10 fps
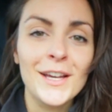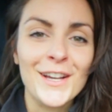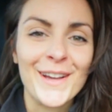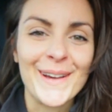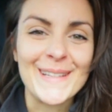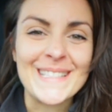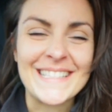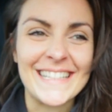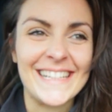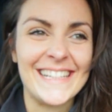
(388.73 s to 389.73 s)

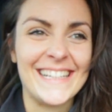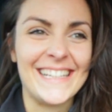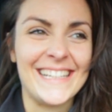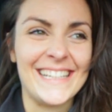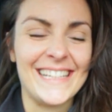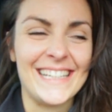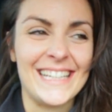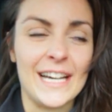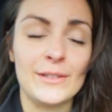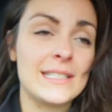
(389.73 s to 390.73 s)
Because
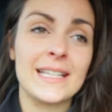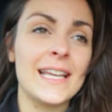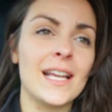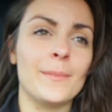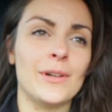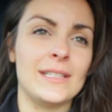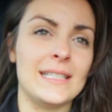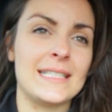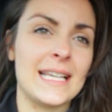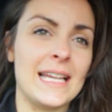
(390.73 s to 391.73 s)
I was thinking about
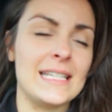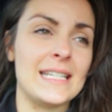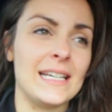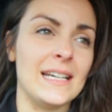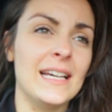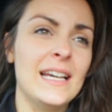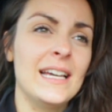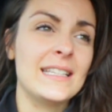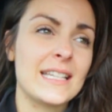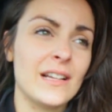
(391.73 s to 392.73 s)
this, and
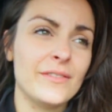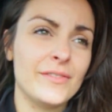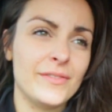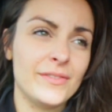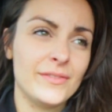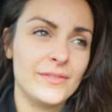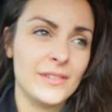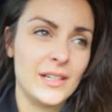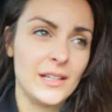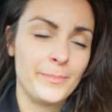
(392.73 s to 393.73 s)
it's kind of
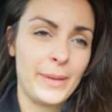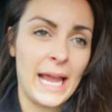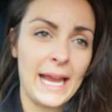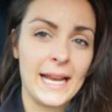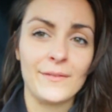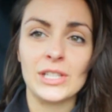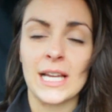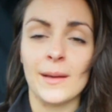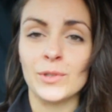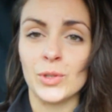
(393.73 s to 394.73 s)
a pain every
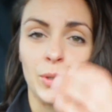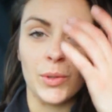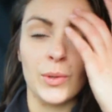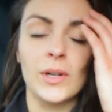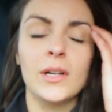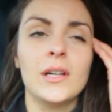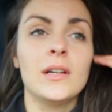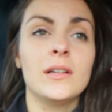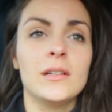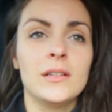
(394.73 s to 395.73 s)
time to go
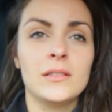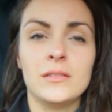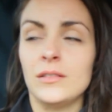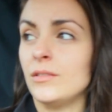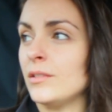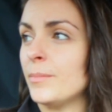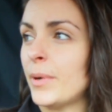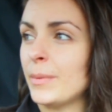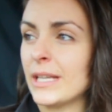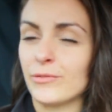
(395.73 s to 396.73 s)
to a
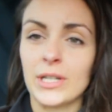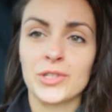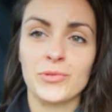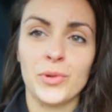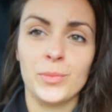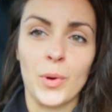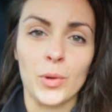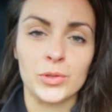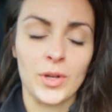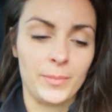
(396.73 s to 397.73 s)
public restroom
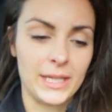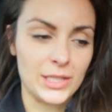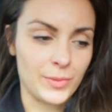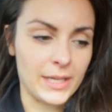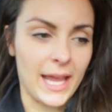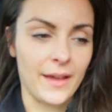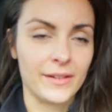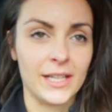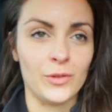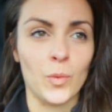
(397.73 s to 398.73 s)
or to a place where they have
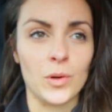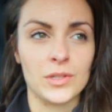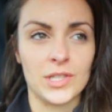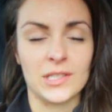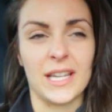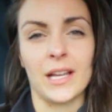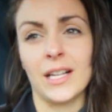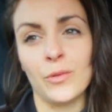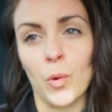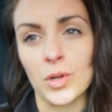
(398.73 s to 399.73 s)
clean water just to get
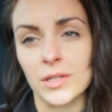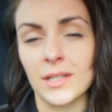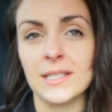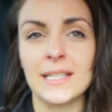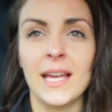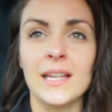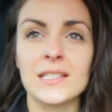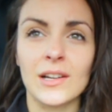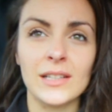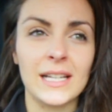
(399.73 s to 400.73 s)
clean water, because
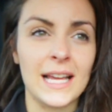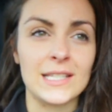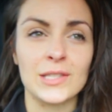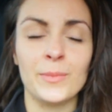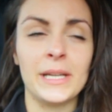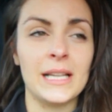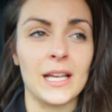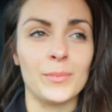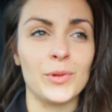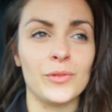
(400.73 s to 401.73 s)
Scotland has so many
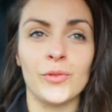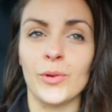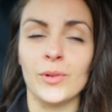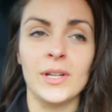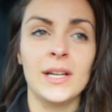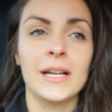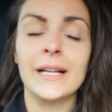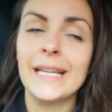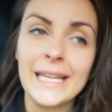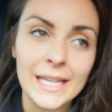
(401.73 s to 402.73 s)
like beautiful
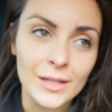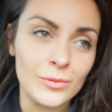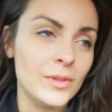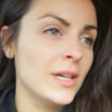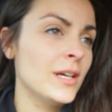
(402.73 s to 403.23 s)
clean